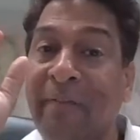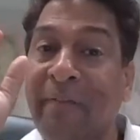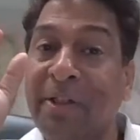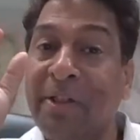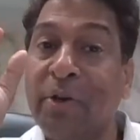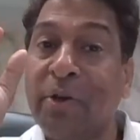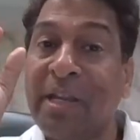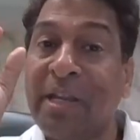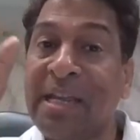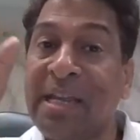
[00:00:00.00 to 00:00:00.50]
with
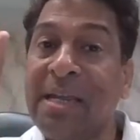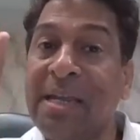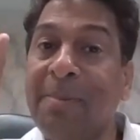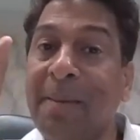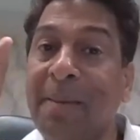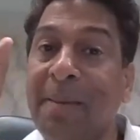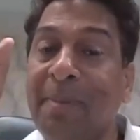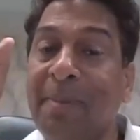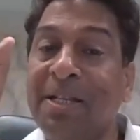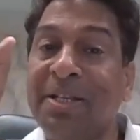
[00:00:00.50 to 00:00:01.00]
your
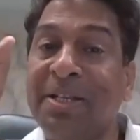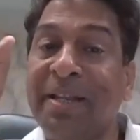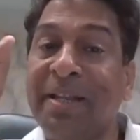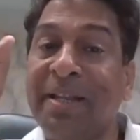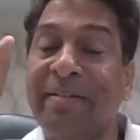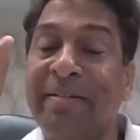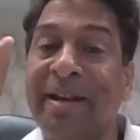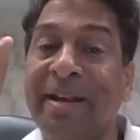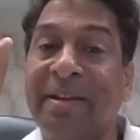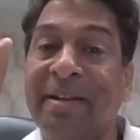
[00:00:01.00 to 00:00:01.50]
eBay bill
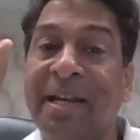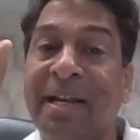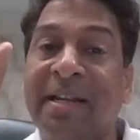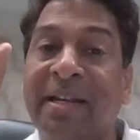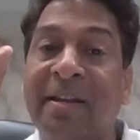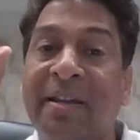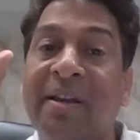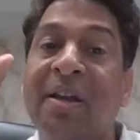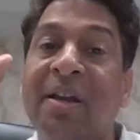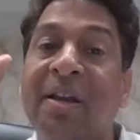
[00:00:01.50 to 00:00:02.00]
generated